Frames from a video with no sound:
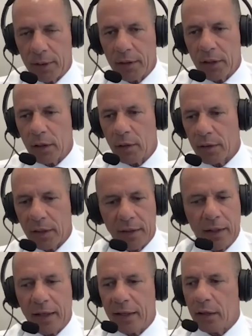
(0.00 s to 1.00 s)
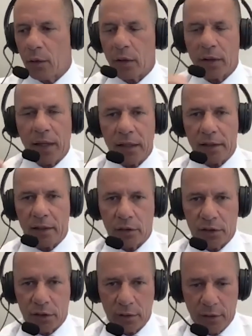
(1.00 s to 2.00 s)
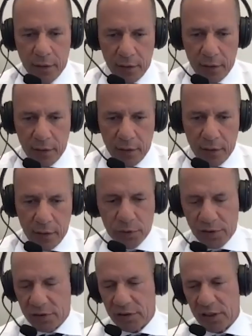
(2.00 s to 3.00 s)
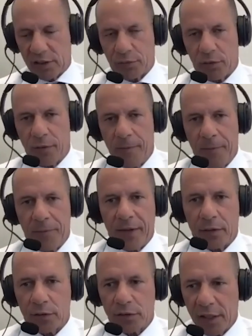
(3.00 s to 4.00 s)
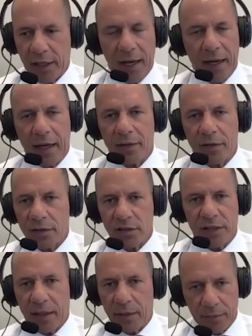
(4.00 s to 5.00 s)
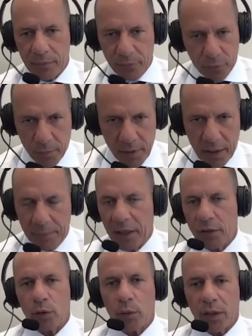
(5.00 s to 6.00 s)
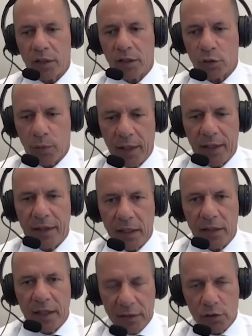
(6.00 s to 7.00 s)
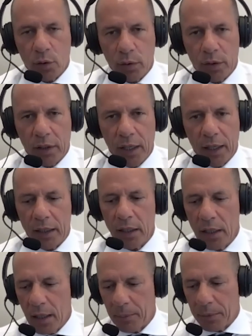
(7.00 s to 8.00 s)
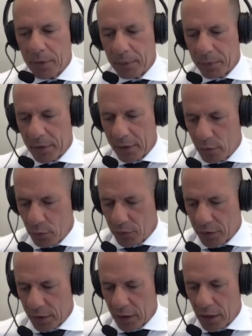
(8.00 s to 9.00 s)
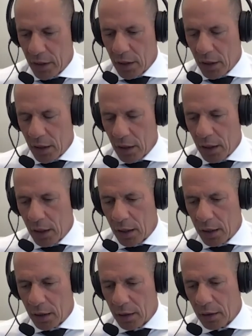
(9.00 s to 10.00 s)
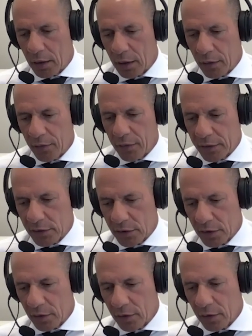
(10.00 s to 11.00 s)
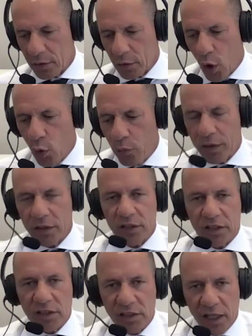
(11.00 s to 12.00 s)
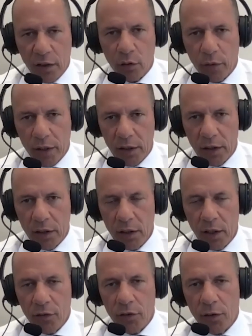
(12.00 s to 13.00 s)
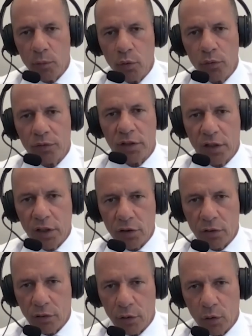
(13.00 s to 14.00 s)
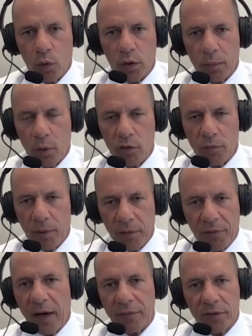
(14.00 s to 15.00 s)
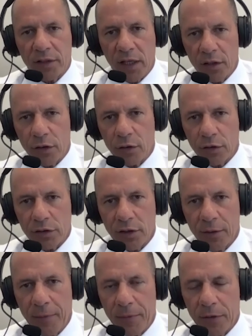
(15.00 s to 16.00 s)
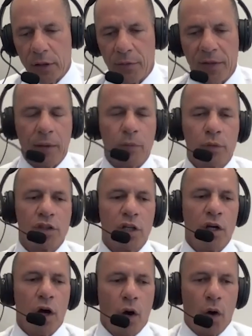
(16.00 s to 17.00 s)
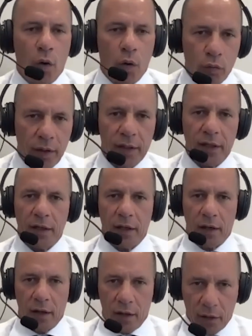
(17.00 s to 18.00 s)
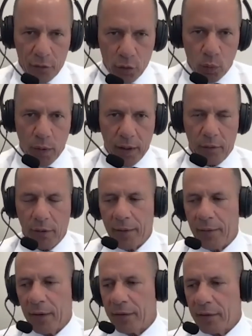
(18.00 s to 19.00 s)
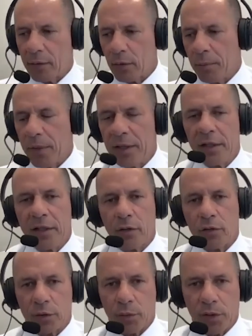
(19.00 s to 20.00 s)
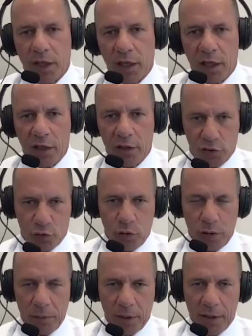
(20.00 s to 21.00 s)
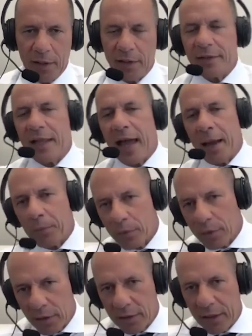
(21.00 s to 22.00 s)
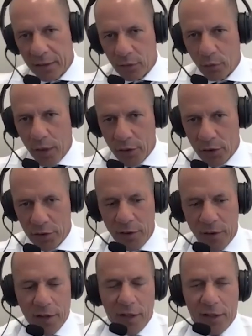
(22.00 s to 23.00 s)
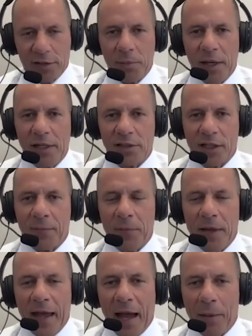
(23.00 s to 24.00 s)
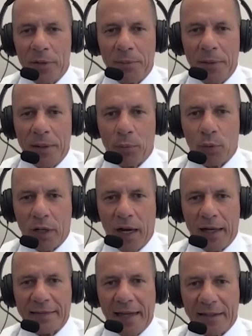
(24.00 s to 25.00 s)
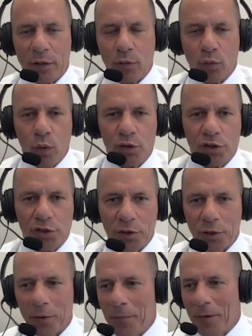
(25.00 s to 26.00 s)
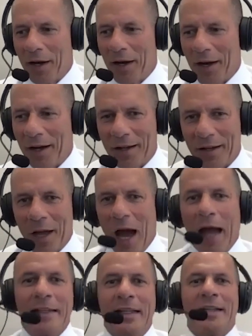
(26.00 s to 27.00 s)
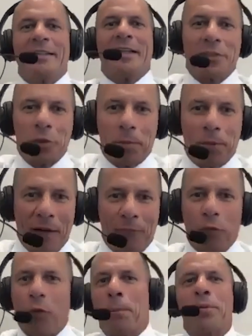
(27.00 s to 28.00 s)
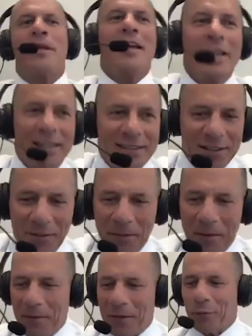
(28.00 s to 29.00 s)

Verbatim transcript: And you know, and, and I know a lot of dealers that are super successful that are saying, "Hey, this is not for me. I'm not doing it this way," and that, that's okay. But but I do think uh, uh, that COVID has accelerated the move to digital and automotive by five to ten years you know, that was already underway, right? And there were many dealers that were kicking and screaming, dabbling in that direction. It's amazing how many people were contacting Roadster. Uh, I need a digital platform, please. You know, yeah.